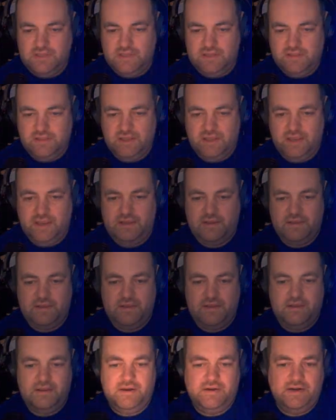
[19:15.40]
Like,
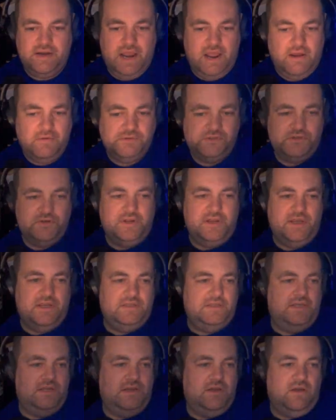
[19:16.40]
now I'm
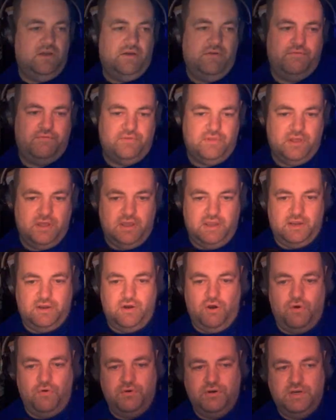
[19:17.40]
showcasing off
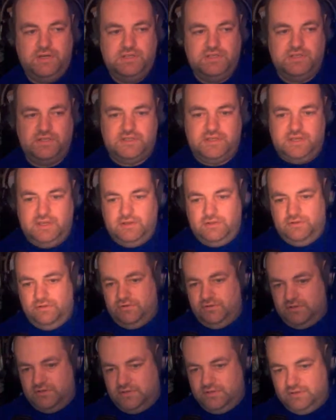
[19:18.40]
like Odin's
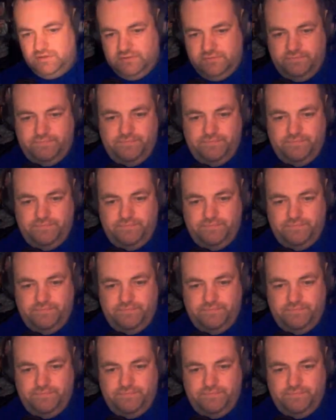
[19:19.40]
skills.